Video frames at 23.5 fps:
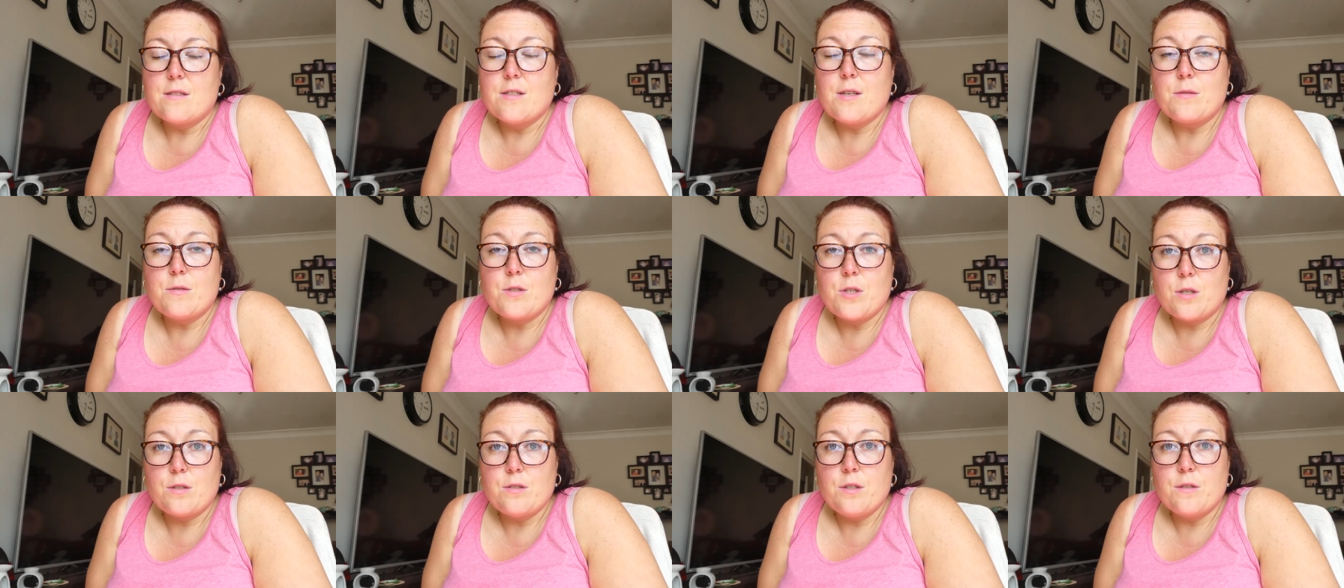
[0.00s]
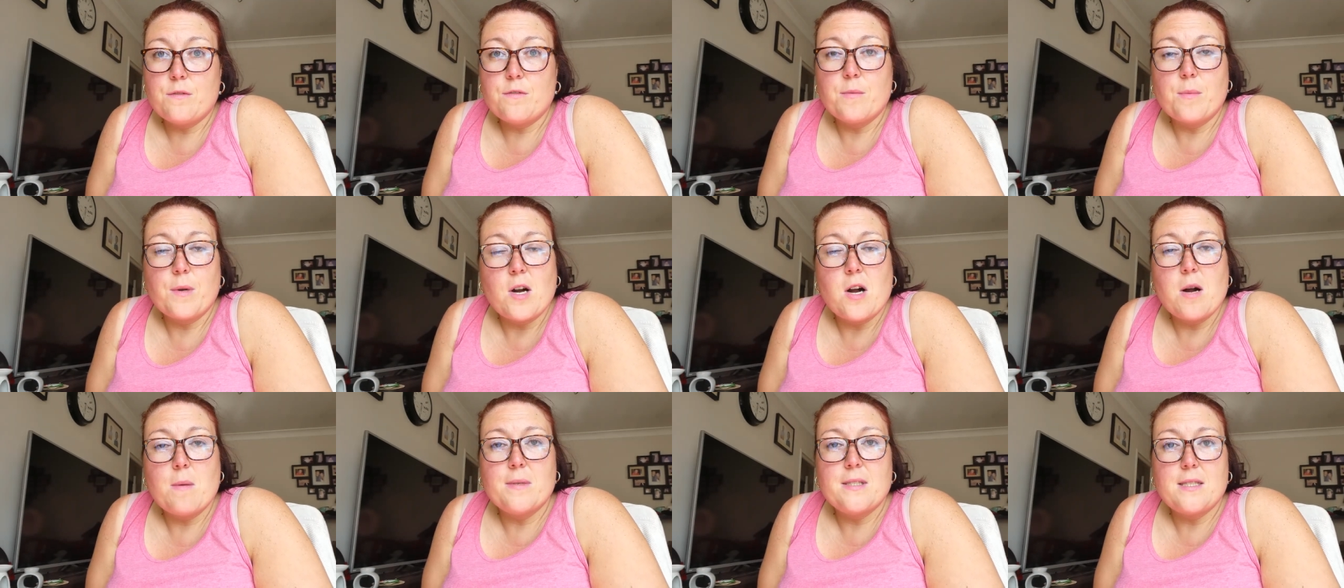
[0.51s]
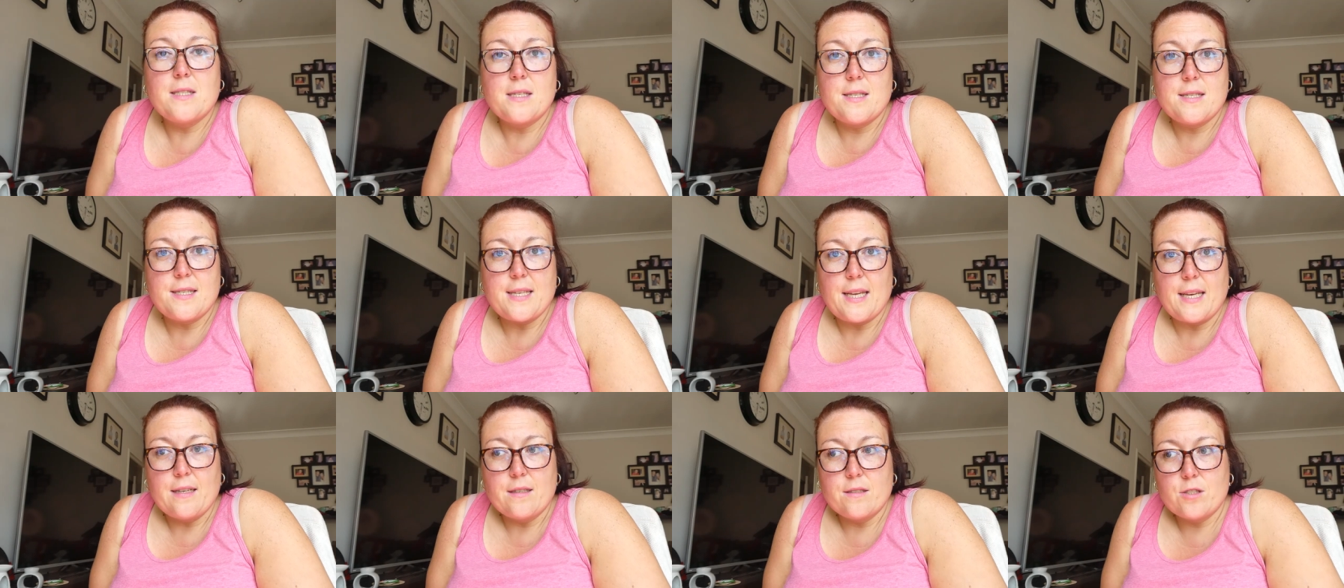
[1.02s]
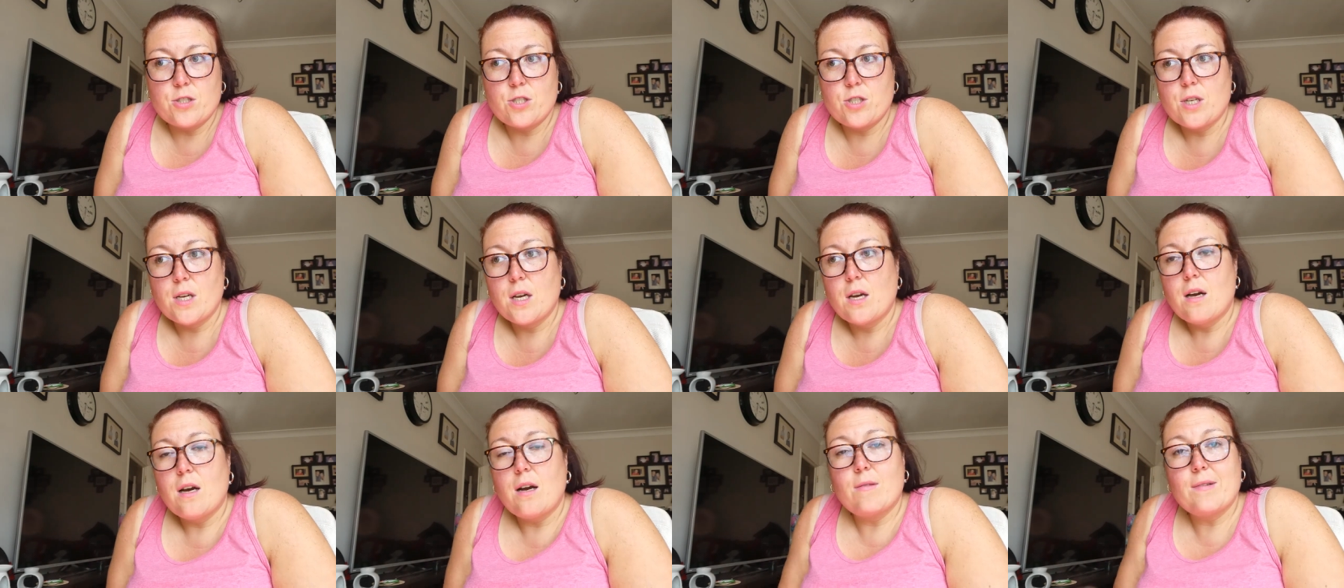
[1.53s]
So Tanya from Karma's a Stitch,
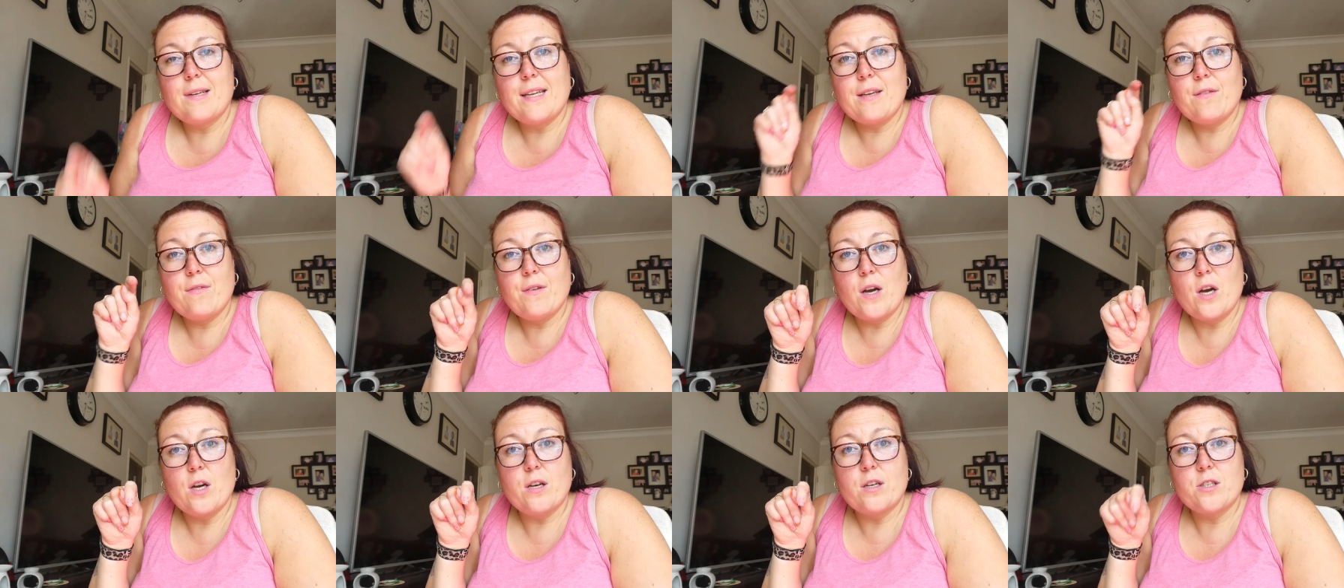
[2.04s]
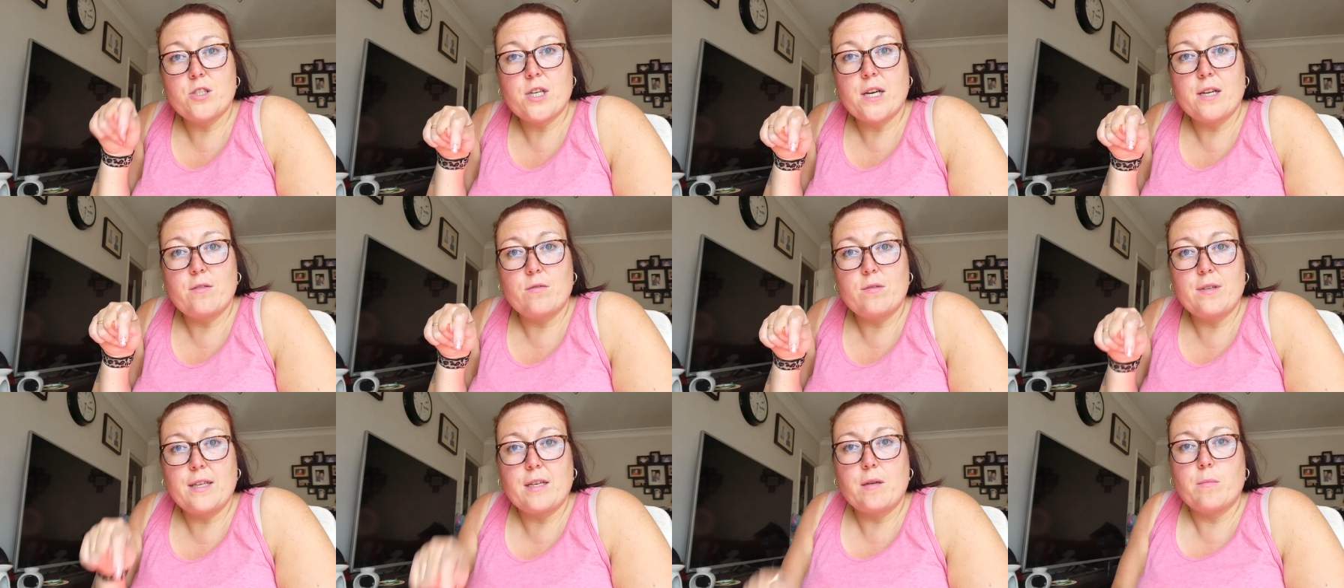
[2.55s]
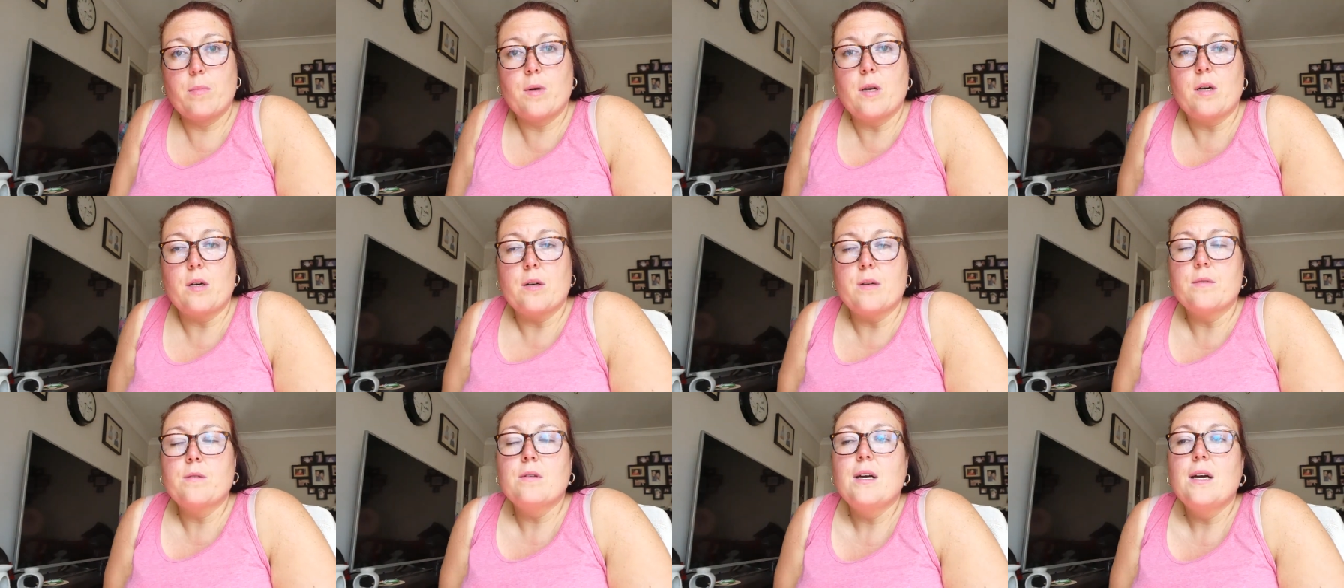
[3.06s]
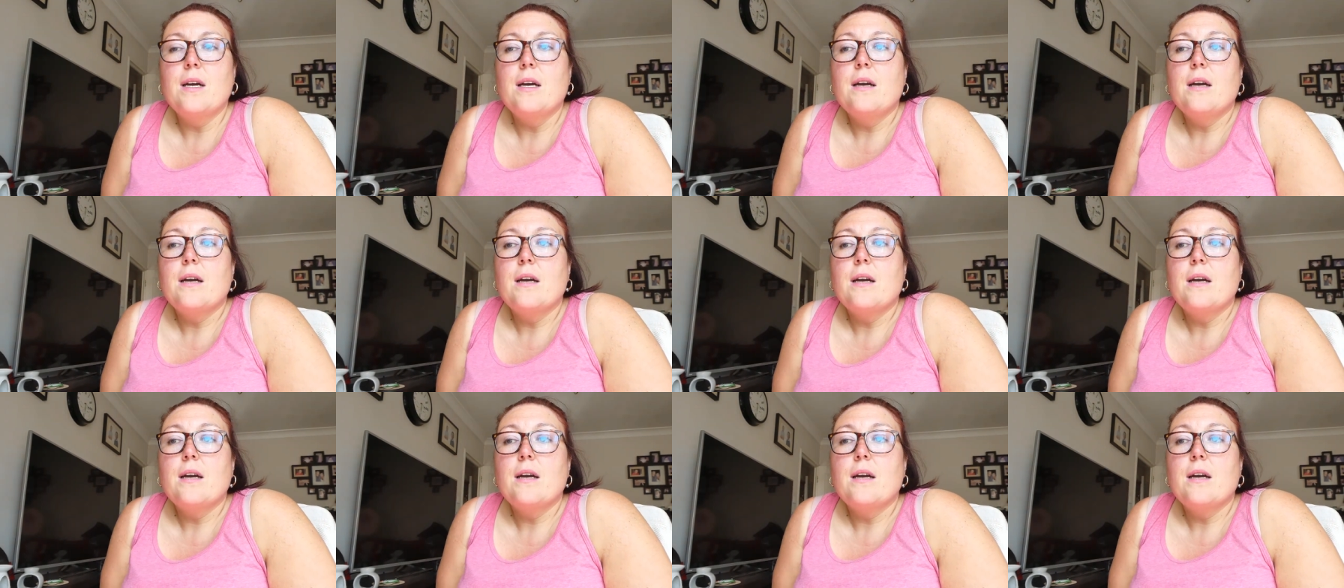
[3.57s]
I'll leave her channel link below,